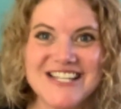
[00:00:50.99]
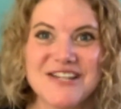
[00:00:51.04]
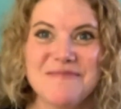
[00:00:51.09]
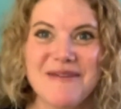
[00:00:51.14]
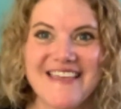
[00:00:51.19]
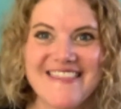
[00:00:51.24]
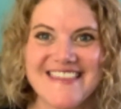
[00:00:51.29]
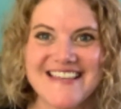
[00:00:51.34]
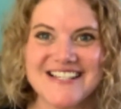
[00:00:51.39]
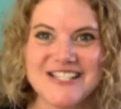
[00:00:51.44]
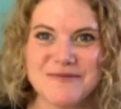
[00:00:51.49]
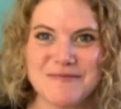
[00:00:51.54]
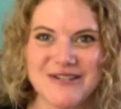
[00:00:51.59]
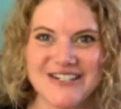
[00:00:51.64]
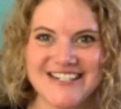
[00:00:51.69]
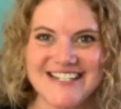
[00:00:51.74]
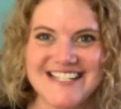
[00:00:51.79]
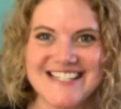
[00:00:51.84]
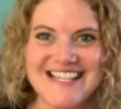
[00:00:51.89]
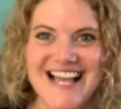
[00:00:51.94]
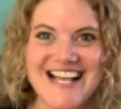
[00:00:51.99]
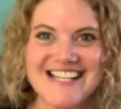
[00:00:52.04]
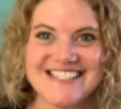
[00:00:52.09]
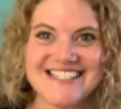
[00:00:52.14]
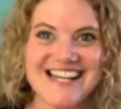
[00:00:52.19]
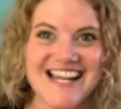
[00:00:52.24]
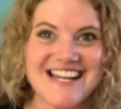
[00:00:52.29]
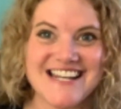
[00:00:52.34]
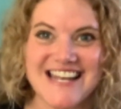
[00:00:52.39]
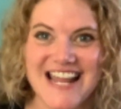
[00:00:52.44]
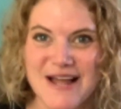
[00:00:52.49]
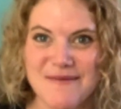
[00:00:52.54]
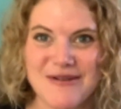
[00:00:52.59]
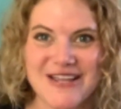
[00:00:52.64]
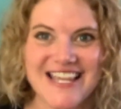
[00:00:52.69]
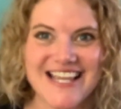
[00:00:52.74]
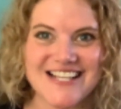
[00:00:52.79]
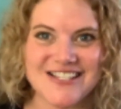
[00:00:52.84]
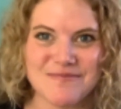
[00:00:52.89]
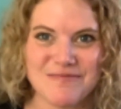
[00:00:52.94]
to make the experience as
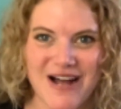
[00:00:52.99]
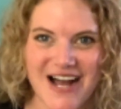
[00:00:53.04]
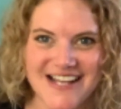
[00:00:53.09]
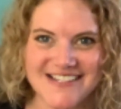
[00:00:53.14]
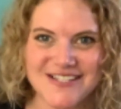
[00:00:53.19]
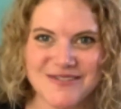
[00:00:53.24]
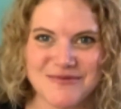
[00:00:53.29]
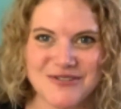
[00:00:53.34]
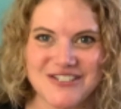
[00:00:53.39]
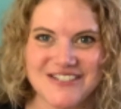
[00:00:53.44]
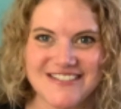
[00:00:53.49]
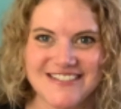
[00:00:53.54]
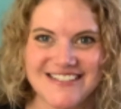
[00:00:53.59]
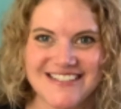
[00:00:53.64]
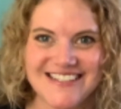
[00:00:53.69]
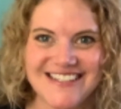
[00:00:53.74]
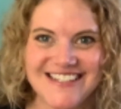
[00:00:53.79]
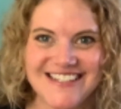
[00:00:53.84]
dynamic as possible.